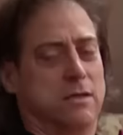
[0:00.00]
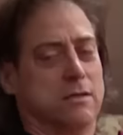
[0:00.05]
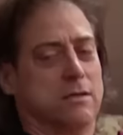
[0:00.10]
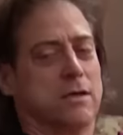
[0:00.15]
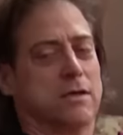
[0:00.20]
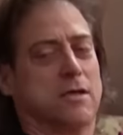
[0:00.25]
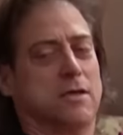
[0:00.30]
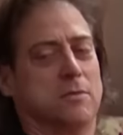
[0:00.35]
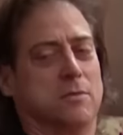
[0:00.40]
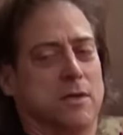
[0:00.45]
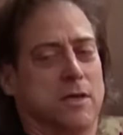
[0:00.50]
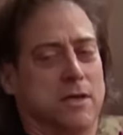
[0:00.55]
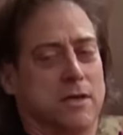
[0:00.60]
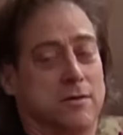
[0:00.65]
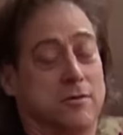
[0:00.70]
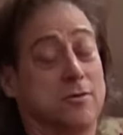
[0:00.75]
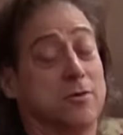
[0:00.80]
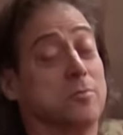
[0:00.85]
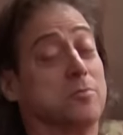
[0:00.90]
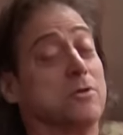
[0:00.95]
You're a lucky
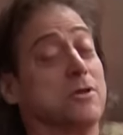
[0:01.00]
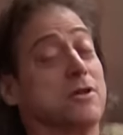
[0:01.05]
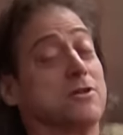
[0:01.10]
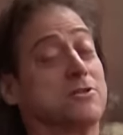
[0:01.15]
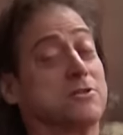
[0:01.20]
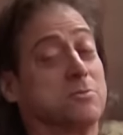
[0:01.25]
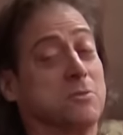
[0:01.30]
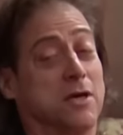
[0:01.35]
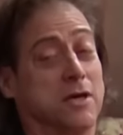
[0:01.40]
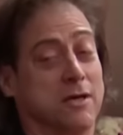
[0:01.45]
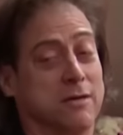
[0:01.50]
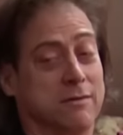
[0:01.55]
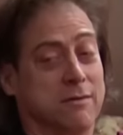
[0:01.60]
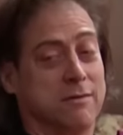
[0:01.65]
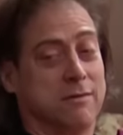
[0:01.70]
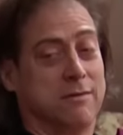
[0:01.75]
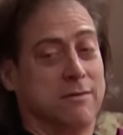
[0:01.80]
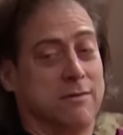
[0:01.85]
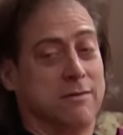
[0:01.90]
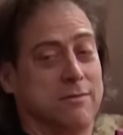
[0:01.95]
man. You're a blessed
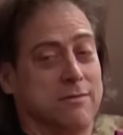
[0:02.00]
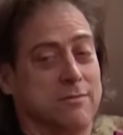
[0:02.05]
man.